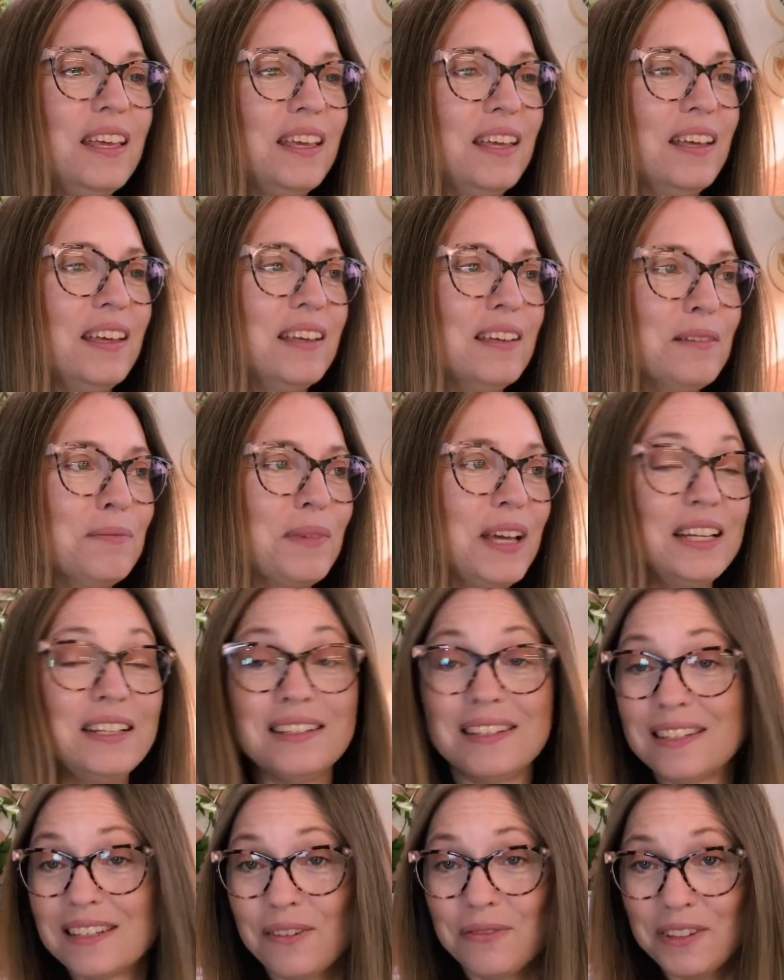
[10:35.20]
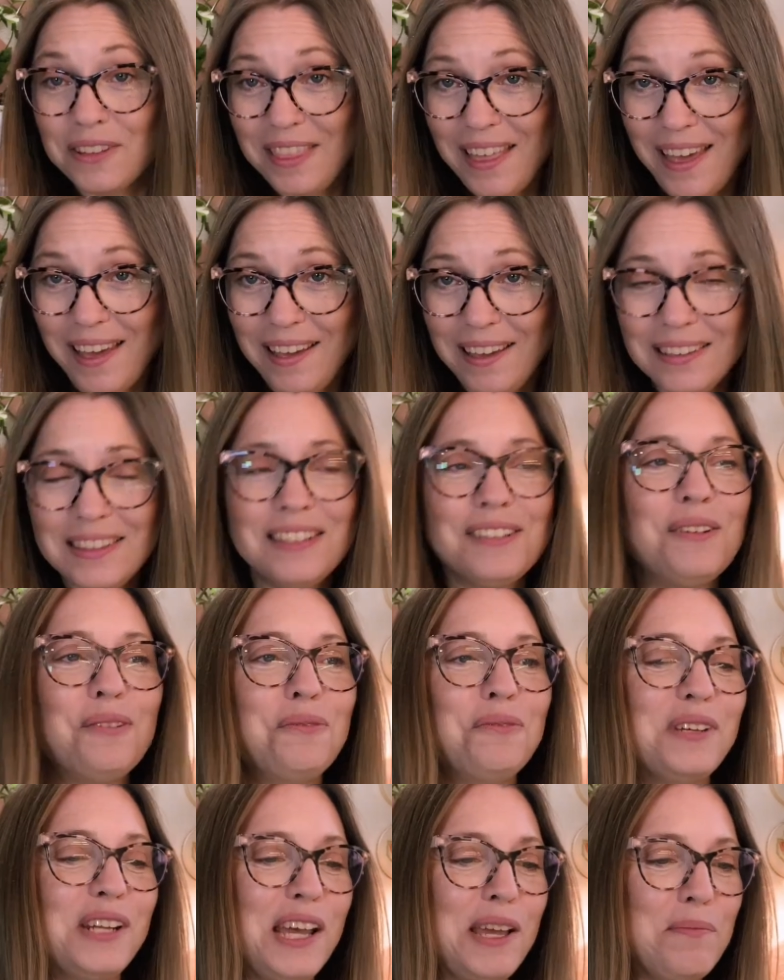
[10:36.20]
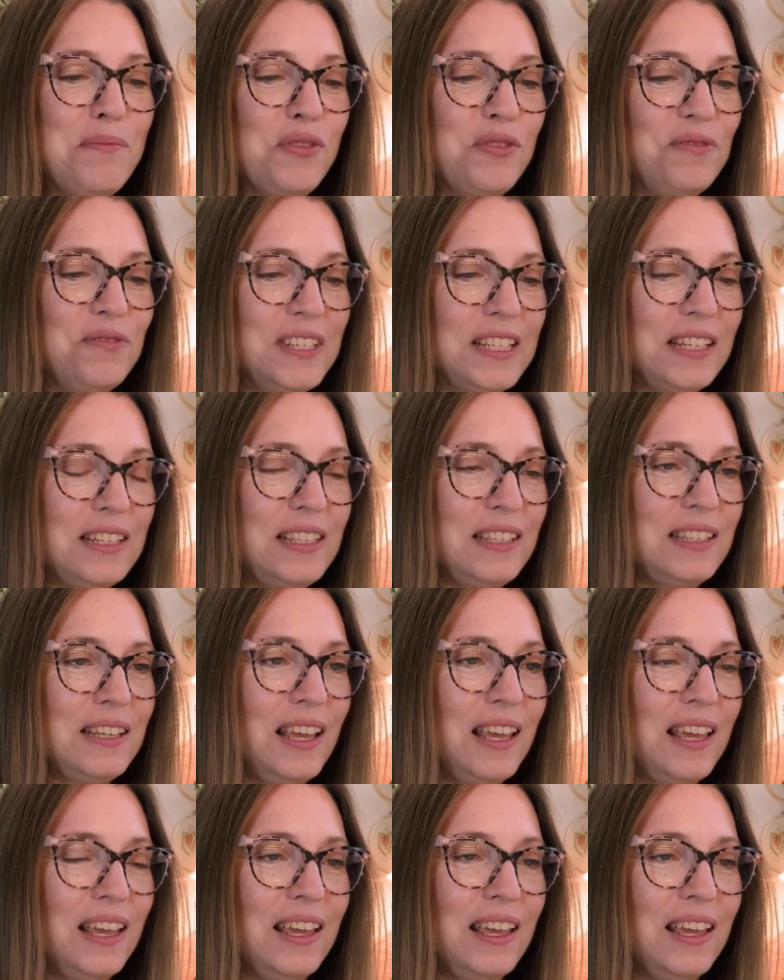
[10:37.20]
I discovered that when I moved it.